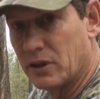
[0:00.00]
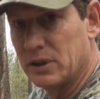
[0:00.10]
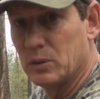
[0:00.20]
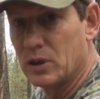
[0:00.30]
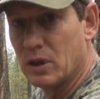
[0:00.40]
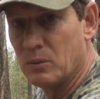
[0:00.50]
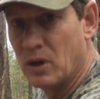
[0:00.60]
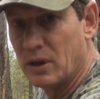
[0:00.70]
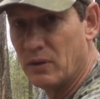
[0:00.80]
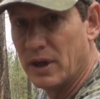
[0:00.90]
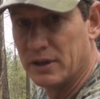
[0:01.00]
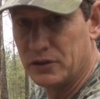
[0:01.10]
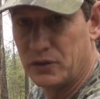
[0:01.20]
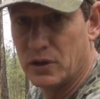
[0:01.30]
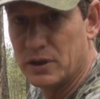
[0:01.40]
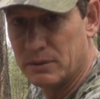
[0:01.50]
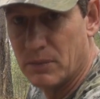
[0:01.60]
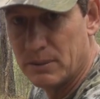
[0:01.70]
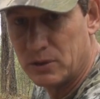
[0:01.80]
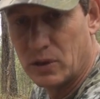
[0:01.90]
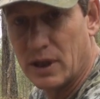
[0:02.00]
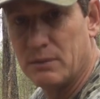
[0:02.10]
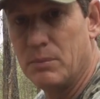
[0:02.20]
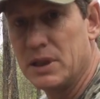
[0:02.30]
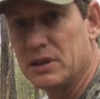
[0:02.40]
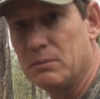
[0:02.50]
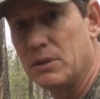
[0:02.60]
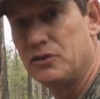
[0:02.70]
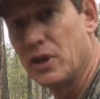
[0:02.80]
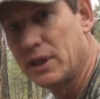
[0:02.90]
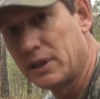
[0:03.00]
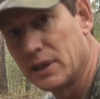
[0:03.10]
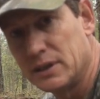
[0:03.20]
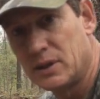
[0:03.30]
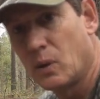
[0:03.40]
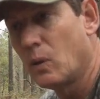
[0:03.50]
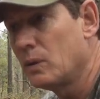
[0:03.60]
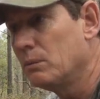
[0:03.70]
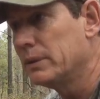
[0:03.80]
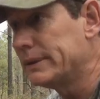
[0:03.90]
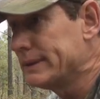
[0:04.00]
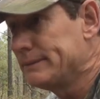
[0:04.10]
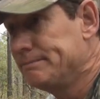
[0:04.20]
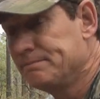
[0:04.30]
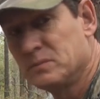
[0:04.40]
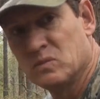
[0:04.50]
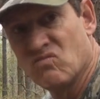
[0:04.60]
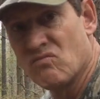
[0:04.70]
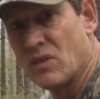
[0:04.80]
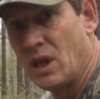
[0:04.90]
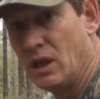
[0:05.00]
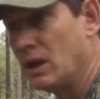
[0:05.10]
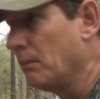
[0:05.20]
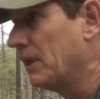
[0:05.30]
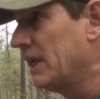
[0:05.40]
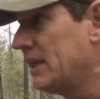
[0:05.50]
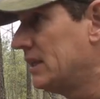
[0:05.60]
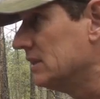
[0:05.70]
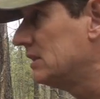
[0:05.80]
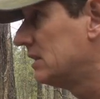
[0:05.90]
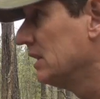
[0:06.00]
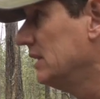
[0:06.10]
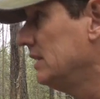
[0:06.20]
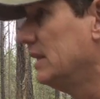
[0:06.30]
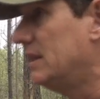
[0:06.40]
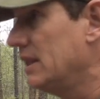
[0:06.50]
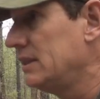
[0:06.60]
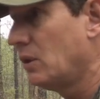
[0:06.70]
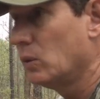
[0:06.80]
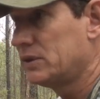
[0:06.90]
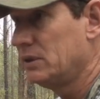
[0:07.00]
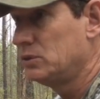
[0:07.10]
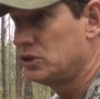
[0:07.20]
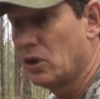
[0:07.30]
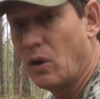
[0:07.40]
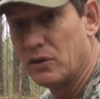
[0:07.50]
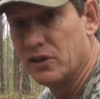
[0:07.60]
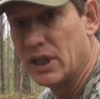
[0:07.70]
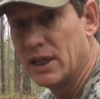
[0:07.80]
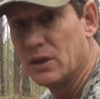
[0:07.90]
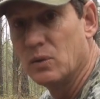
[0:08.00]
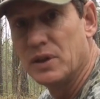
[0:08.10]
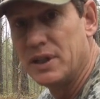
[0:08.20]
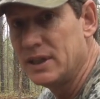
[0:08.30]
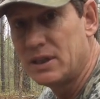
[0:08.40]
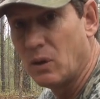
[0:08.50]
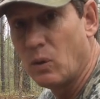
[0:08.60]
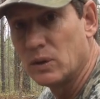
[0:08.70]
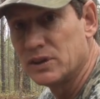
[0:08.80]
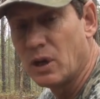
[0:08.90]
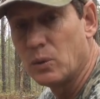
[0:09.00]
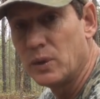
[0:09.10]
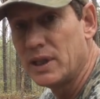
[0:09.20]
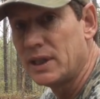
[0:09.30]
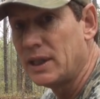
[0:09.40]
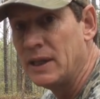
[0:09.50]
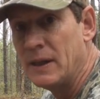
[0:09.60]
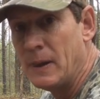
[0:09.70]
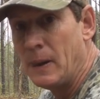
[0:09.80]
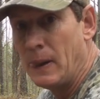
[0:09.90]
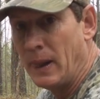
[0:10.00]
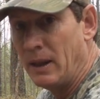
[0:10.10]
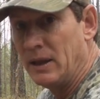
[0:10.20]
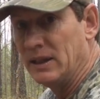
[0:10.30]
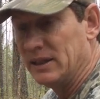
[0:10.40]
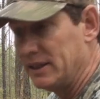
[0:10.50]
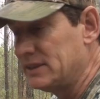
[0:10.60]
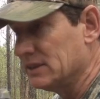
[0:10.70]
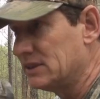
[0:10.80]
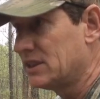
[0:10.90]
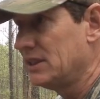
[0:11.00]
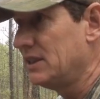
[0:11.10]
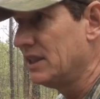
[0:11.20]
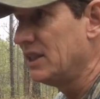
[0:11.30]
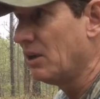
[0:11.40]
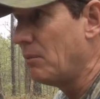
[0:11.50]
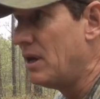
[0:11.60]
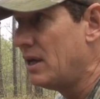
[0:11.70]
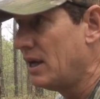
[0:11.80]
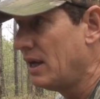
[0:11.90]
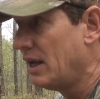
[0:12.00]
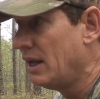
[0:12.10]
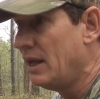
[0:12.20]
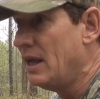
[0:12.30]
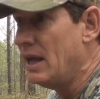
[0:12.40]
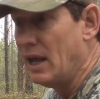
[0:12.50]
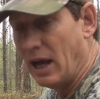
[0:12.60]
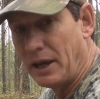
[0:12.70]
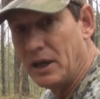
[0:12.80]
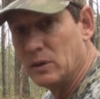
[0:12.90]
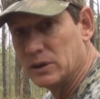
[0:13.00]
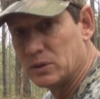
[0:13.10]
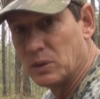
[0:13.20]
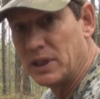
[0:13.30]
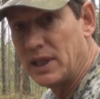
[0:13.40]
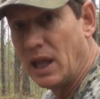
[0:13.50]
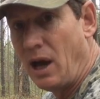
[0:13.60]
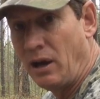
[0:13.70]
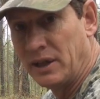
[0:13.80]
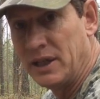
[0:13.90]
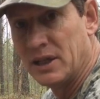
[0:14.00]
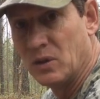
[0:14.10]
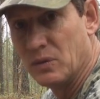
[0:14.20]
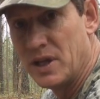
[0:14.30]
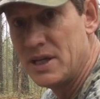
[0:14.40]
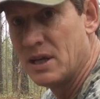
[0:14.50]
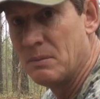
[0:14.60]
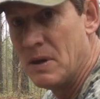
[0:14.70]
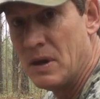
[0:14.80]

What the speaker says: turkey would come right around and strutted and maybe tried to beat up my decoy. But I mean, he could see the decoys. He was charging in on the decoys already. He could see them. I noticed when he locked in on them,